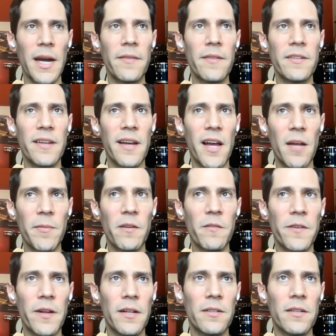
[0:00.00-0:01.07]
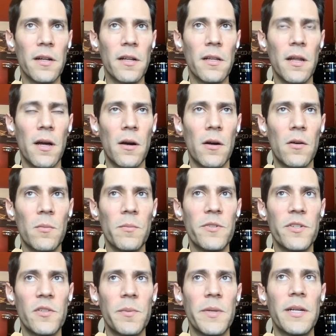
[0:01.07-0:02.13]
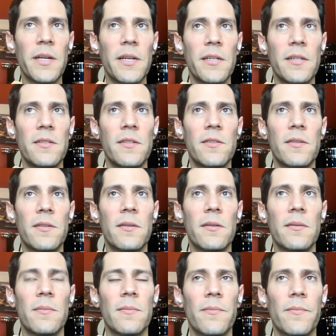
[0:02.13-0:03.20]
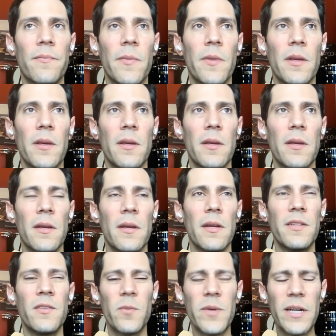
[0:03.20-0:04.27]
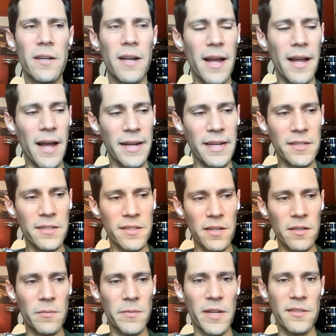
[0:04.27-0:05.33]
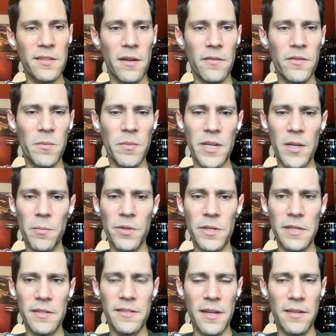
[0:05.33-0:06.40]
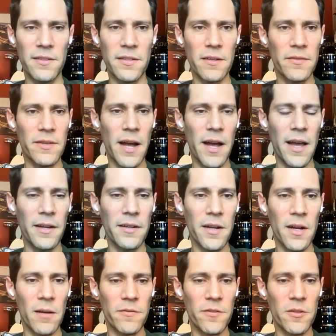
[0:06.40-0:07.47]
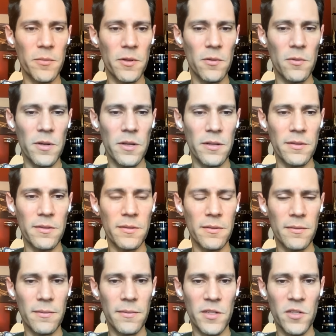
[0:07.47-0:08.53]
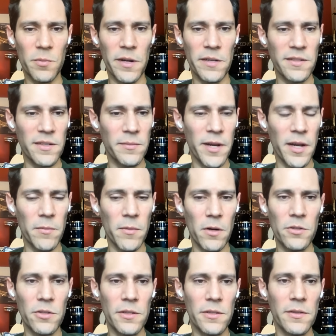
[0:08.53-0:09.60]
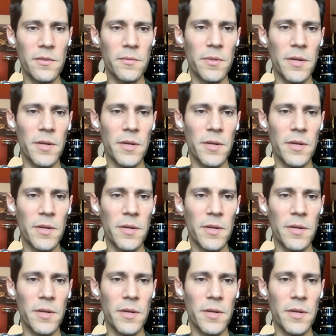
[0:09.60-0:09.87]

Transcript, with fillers: At the time, I felt alone just because it's weird. I consider myself to be a pretty sensitive guy and comfortable with expressing my emotions.